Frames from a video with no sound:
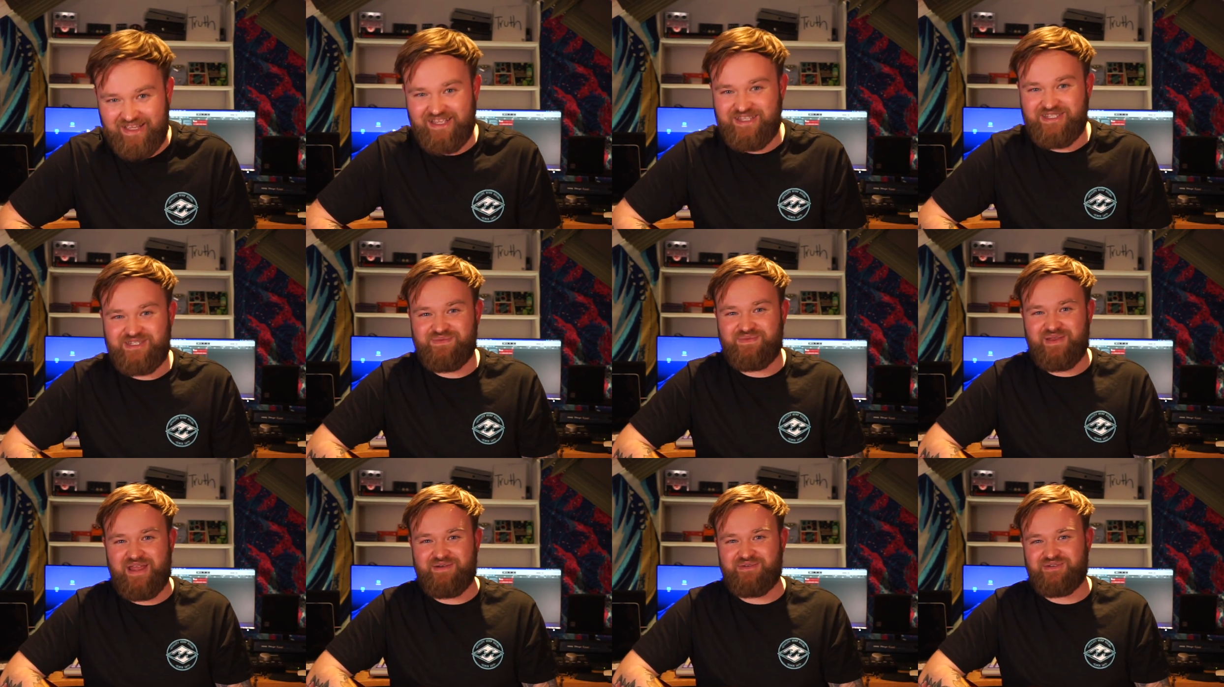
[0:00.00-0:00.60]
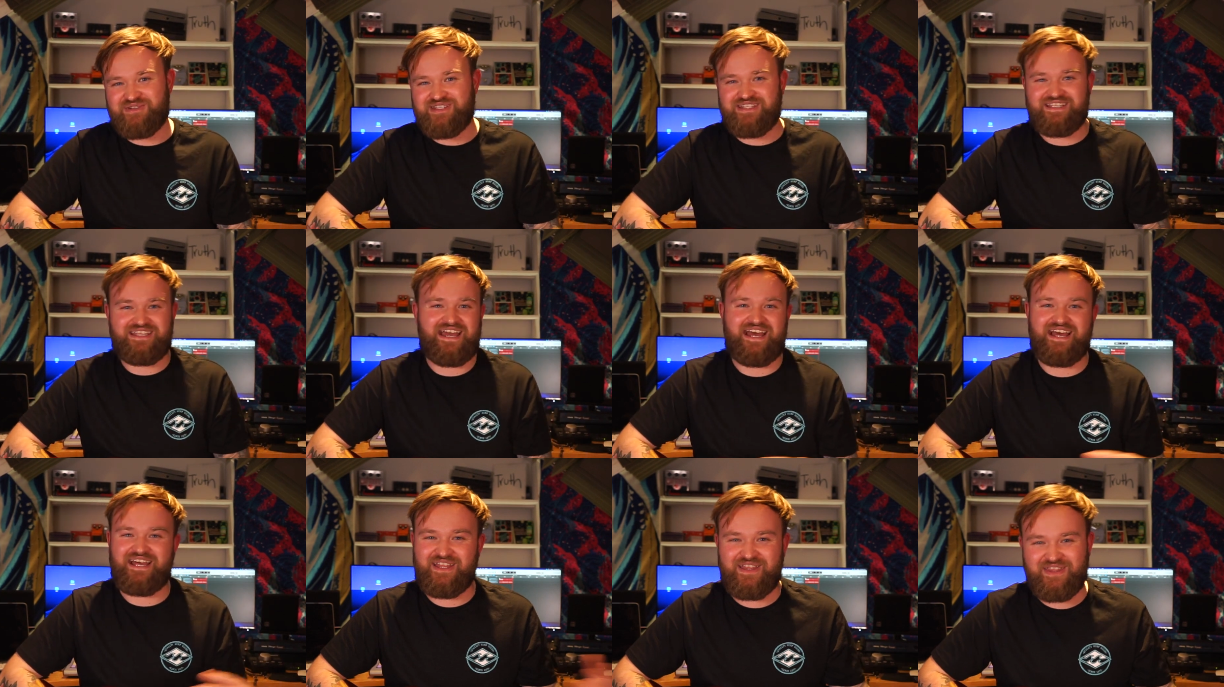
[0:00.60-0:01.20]
to be able to
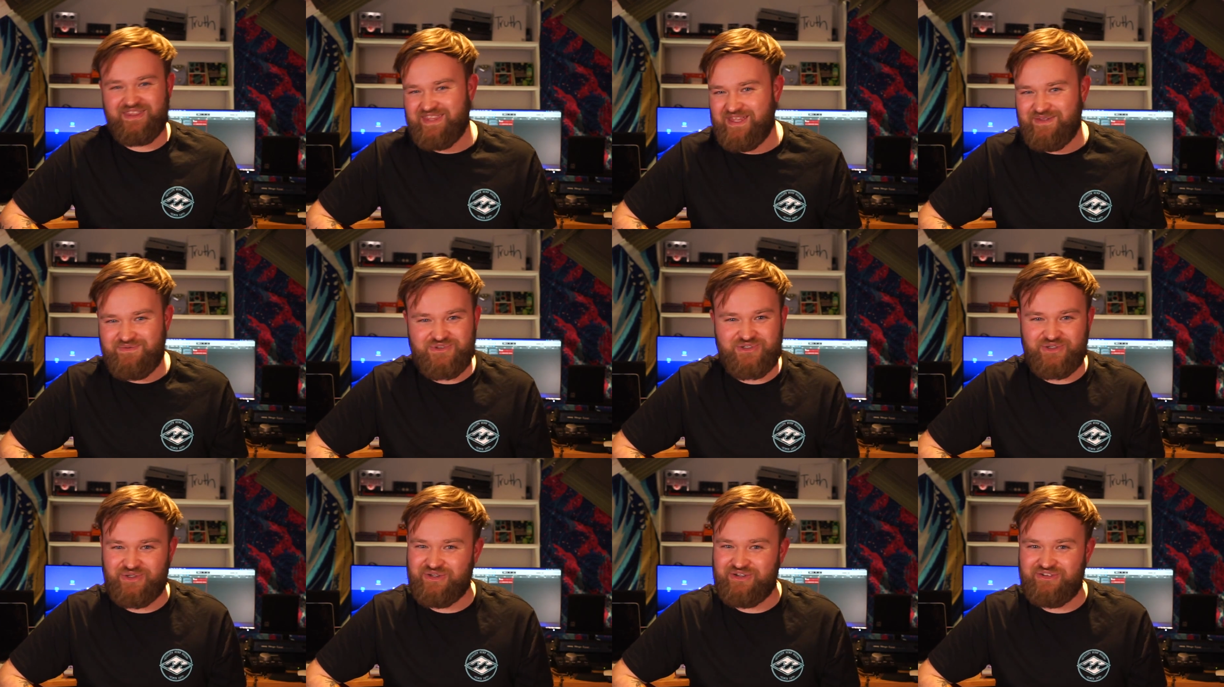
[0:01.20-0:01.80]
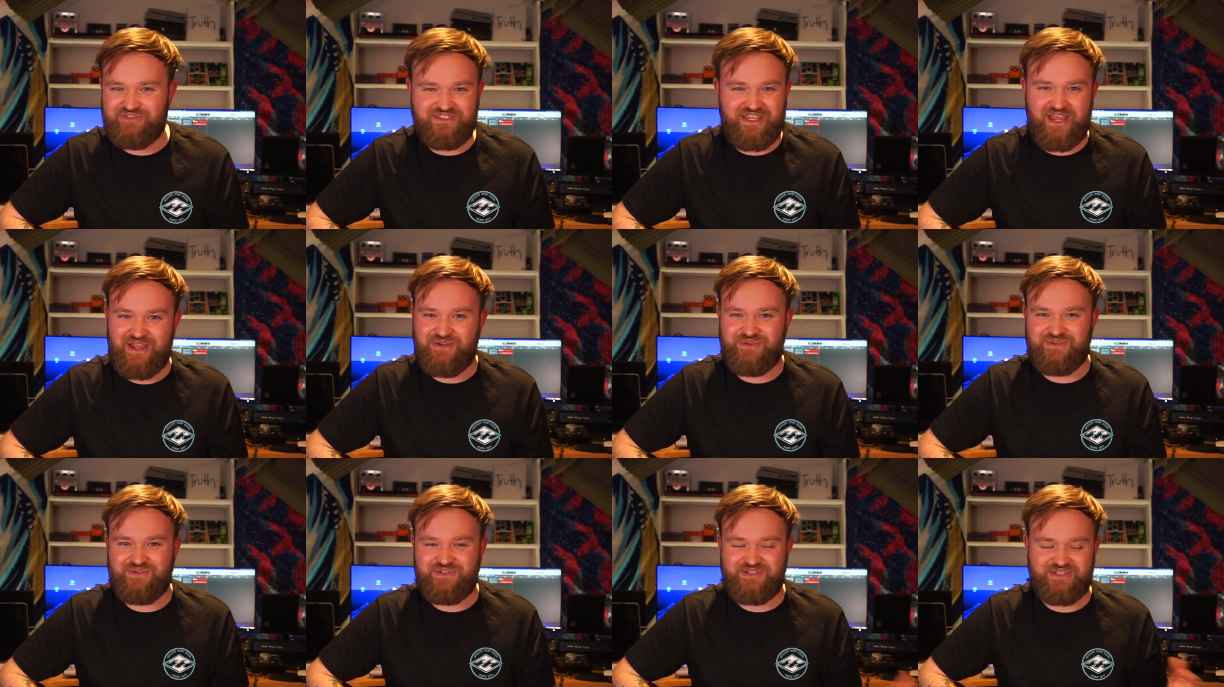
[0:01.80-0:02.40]
get them sort of
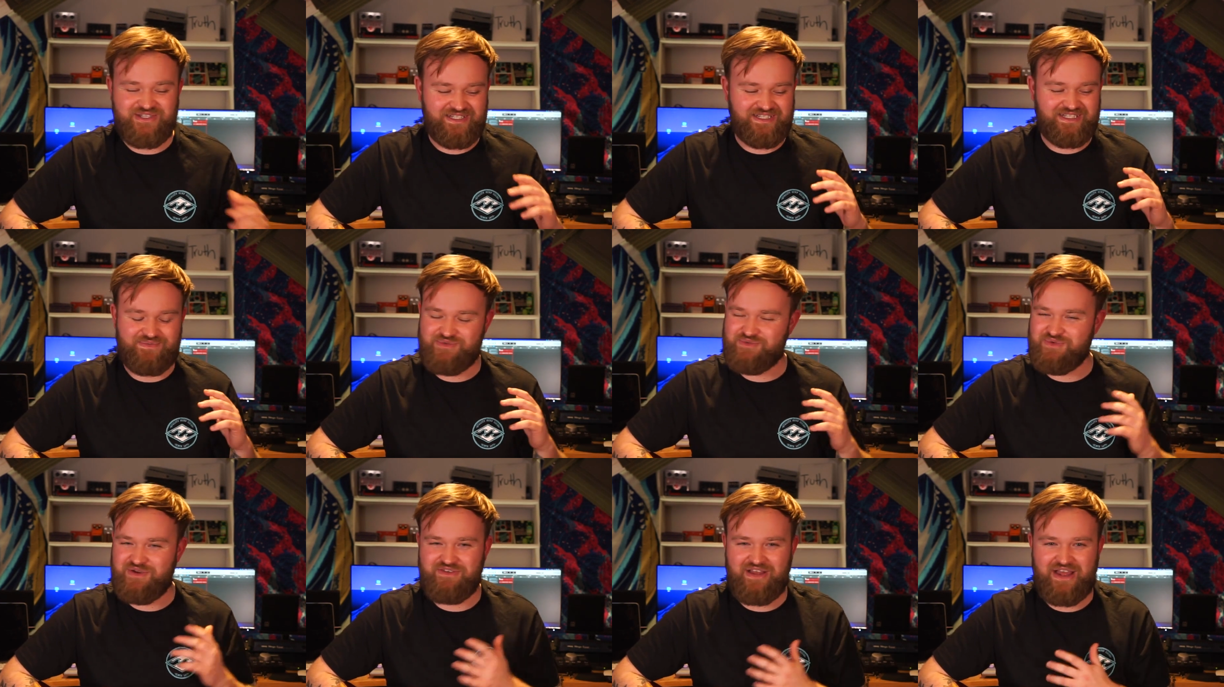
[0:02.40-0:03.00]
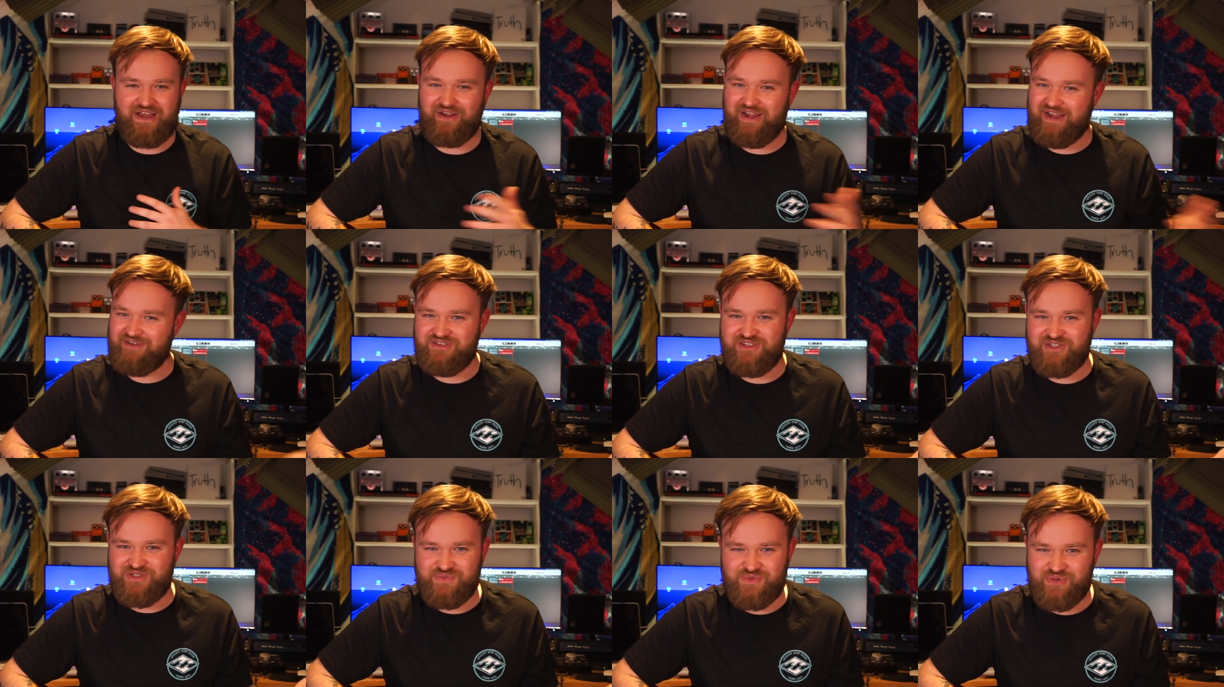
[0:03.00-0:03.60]
tones without
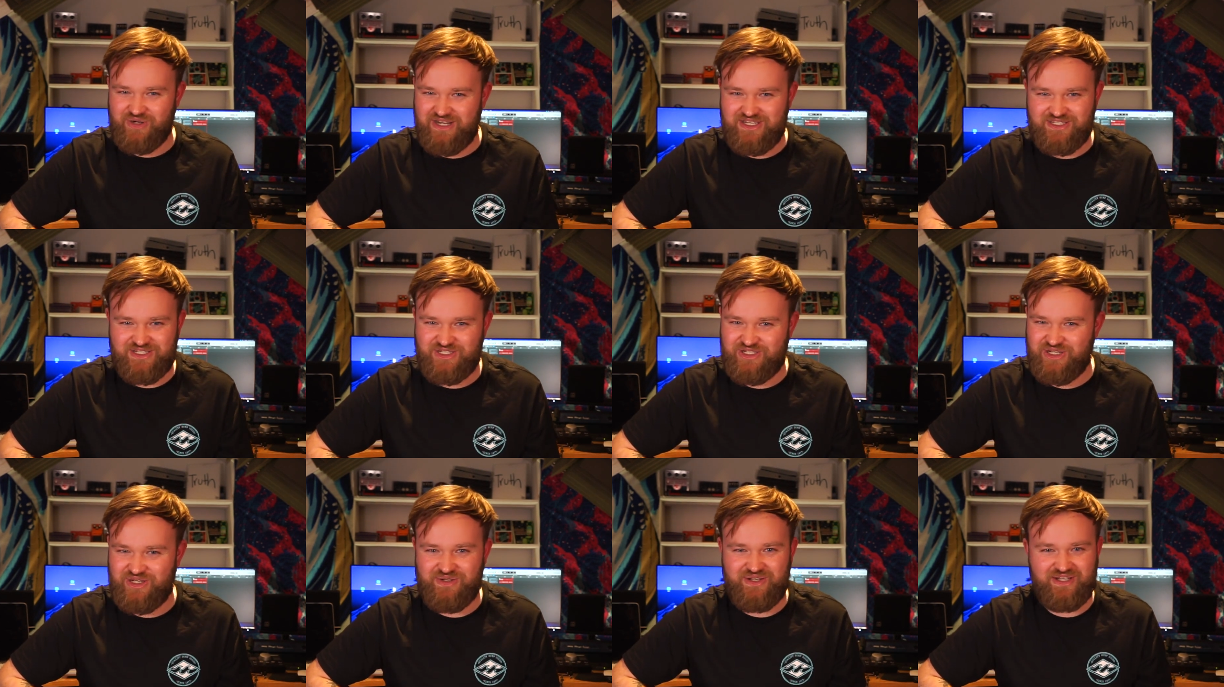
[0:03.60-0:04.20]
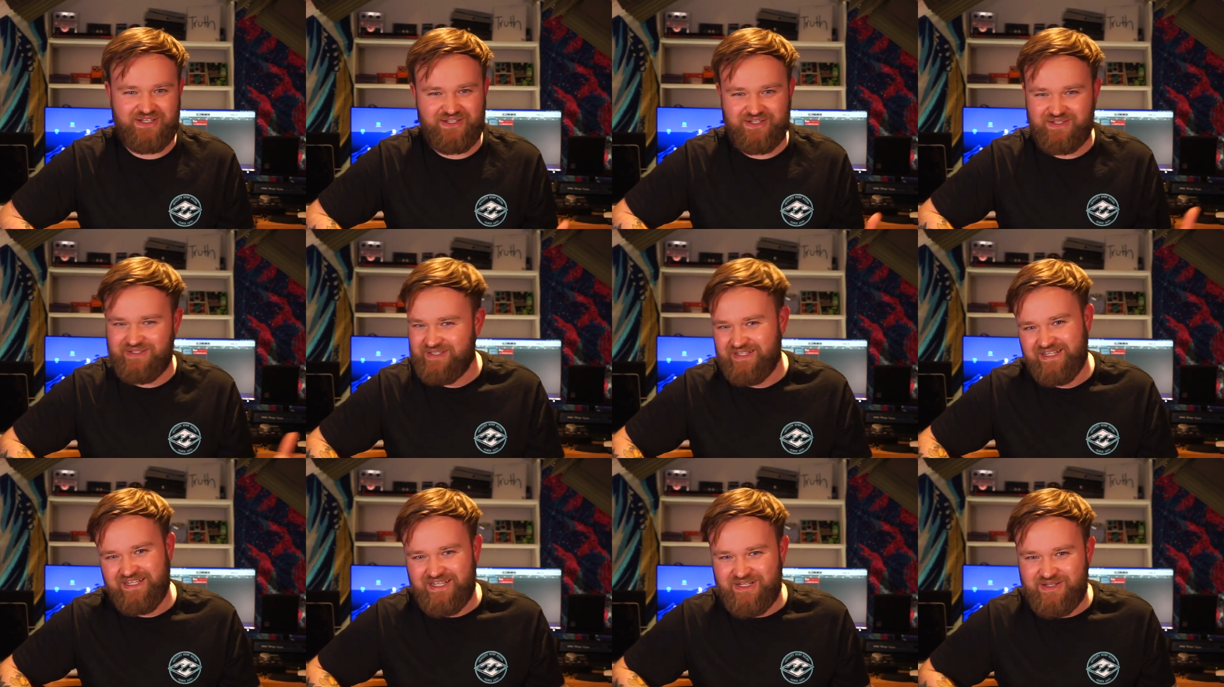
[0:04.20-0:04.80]
having some crazy tuning and
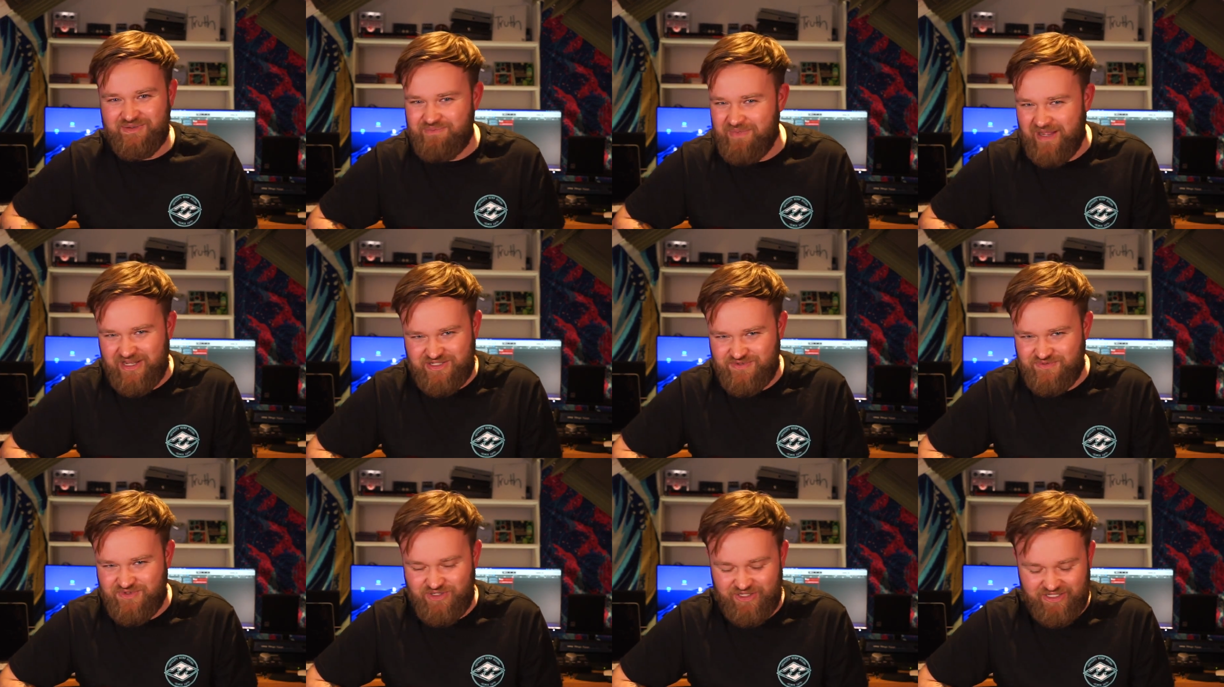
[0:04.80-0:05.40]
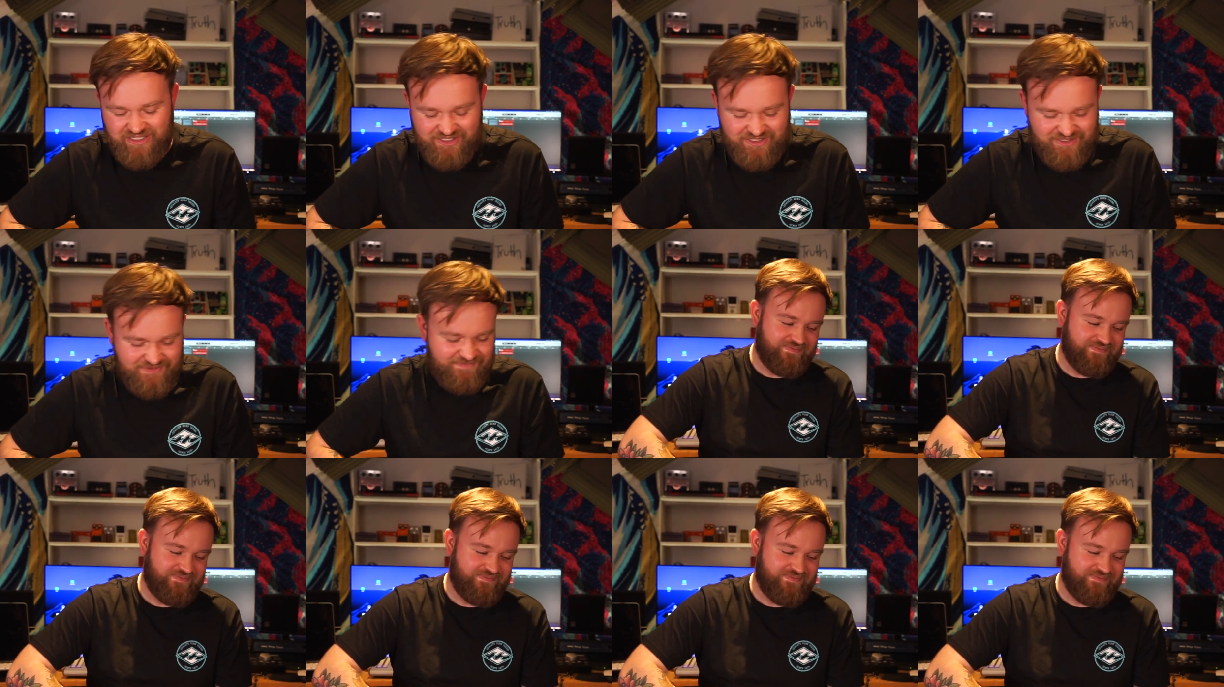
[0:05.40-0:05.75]
massive strings.